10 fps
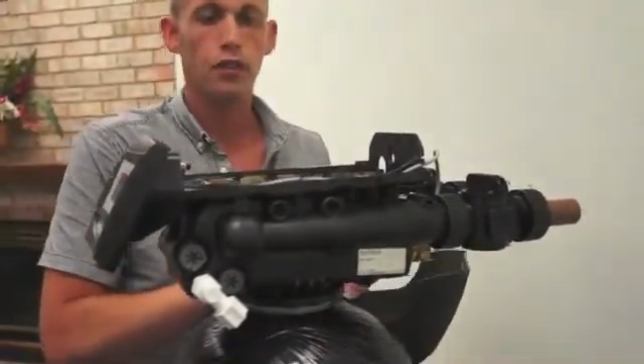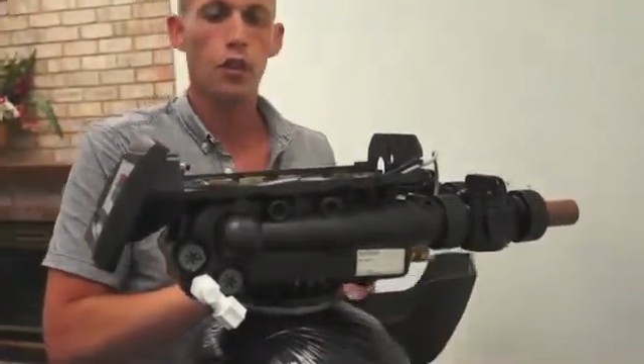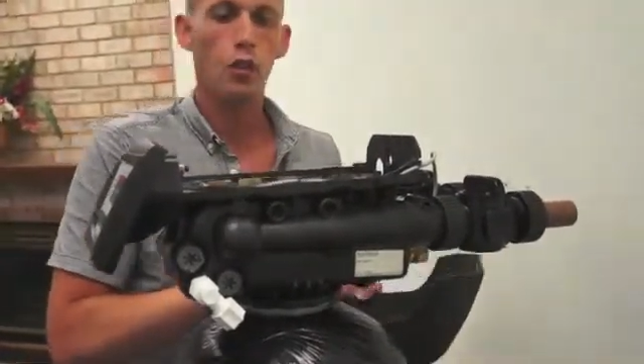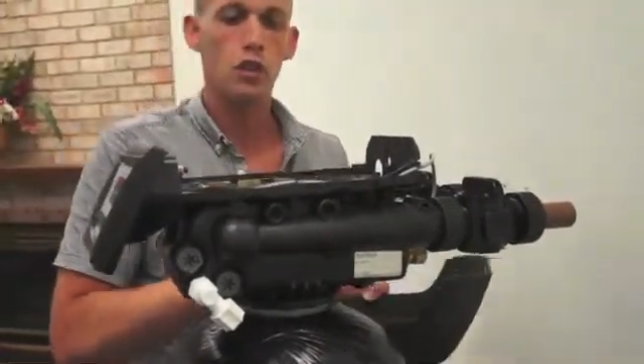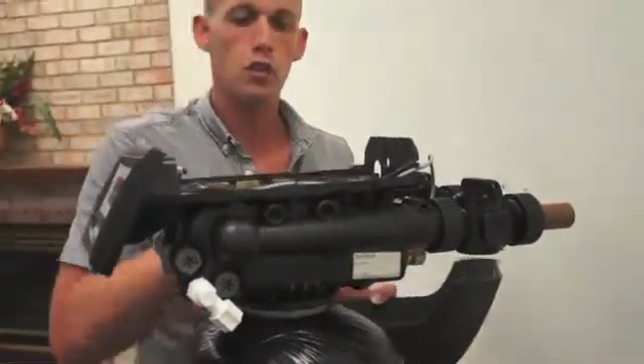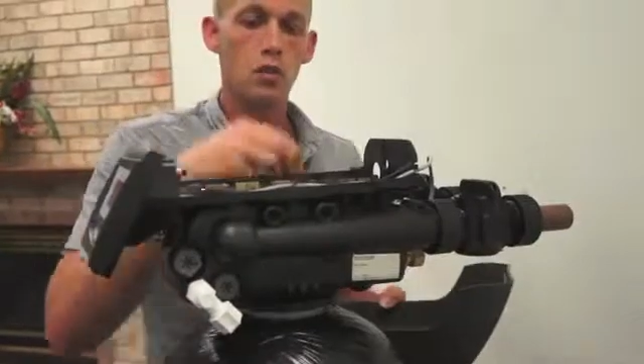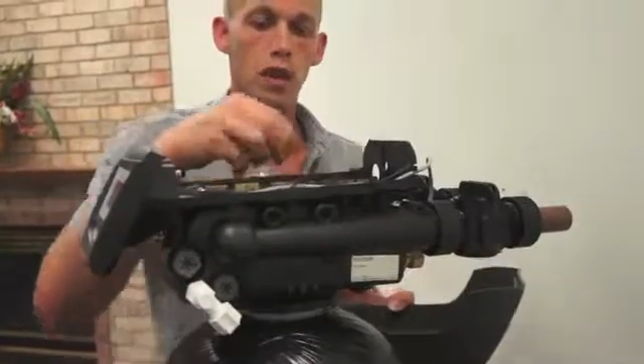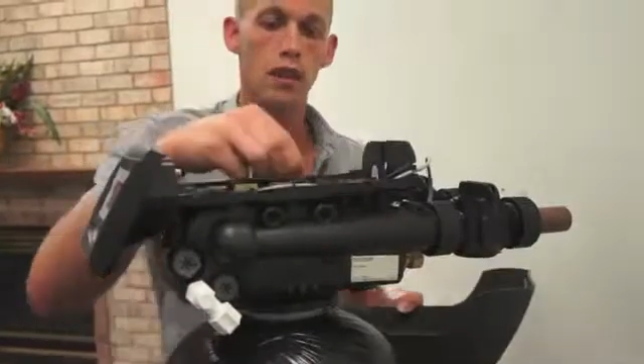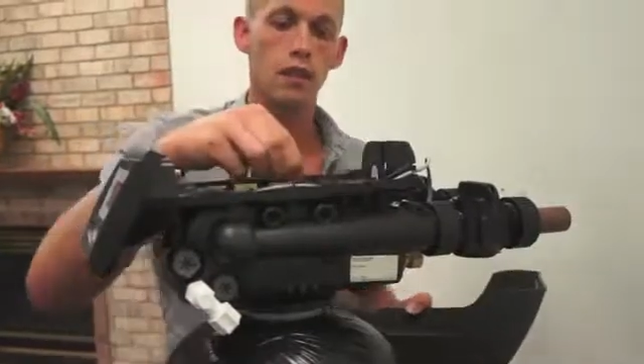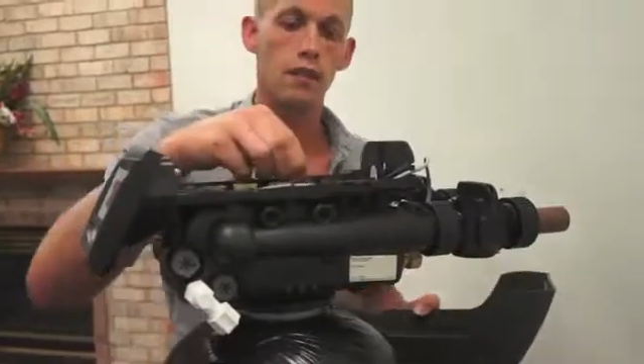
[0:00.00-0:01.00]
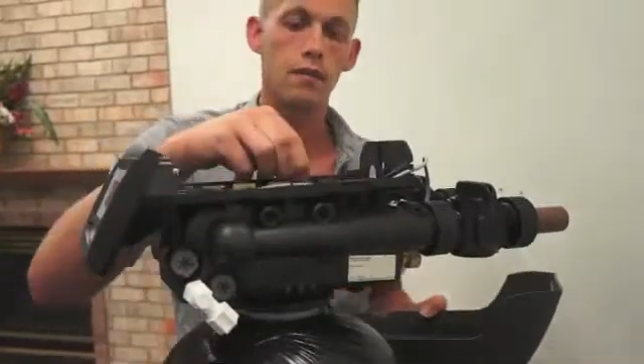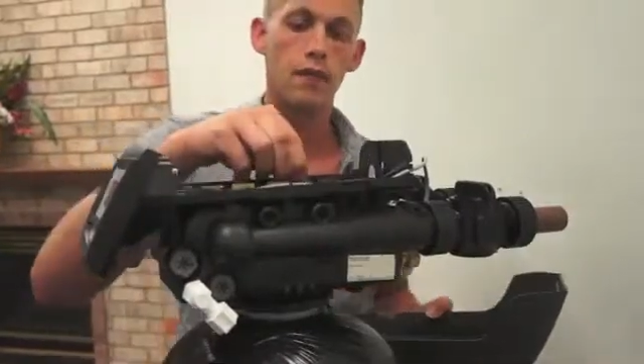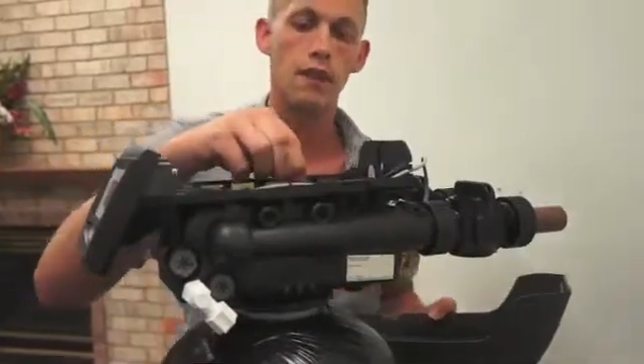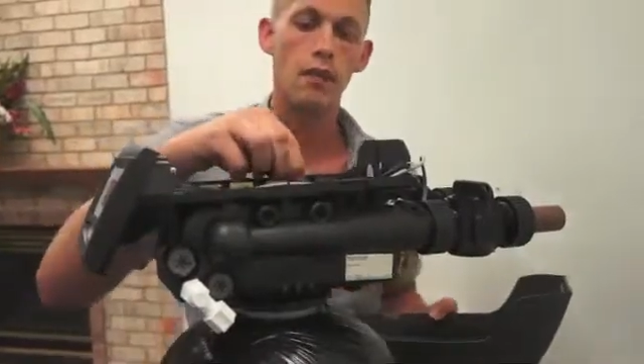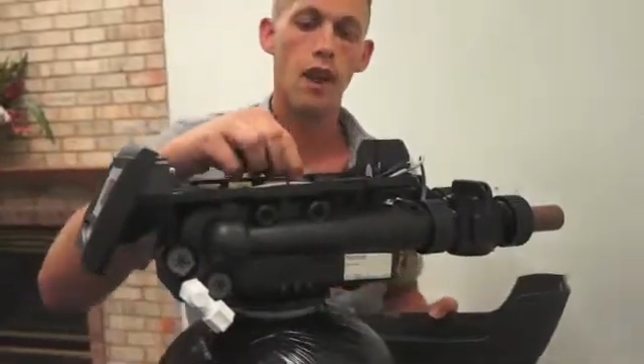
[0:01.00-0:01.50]
Also, one trick,
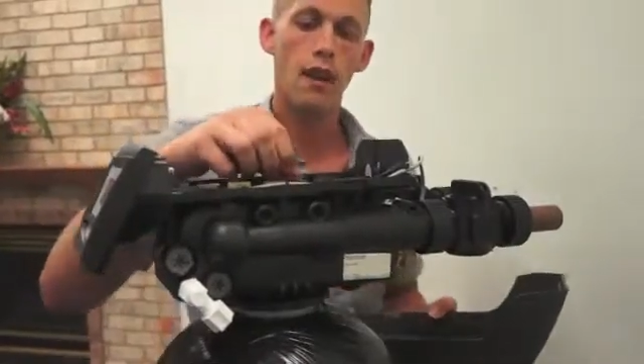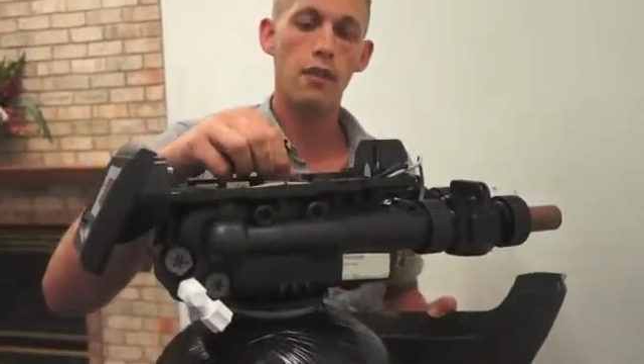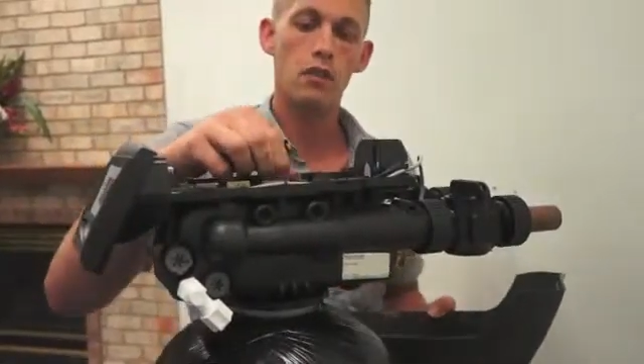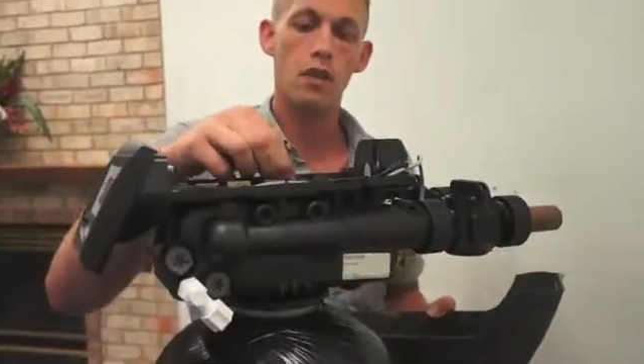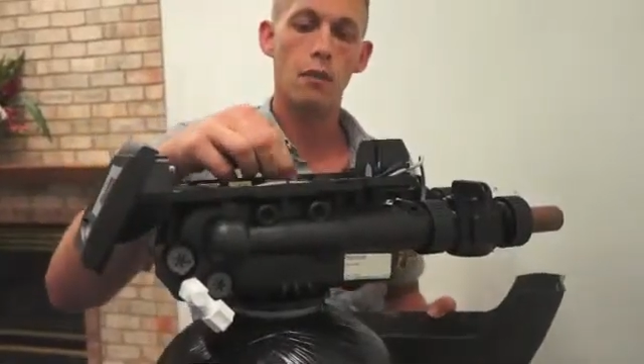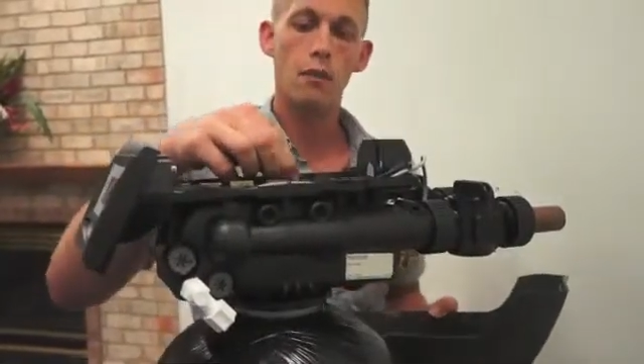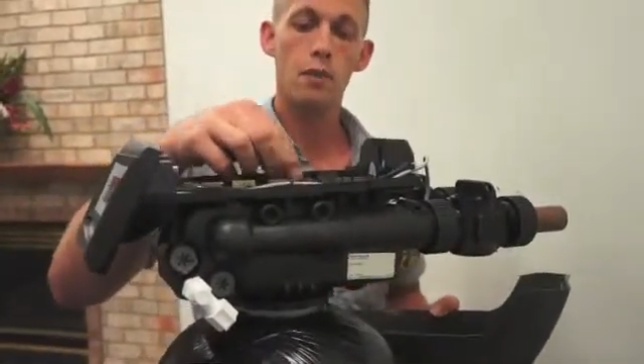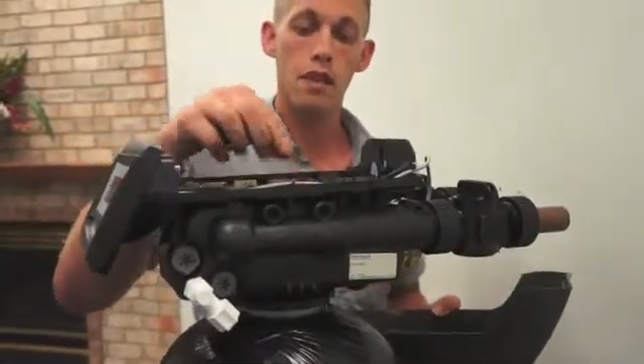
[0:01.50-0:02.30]
if you're having trouble,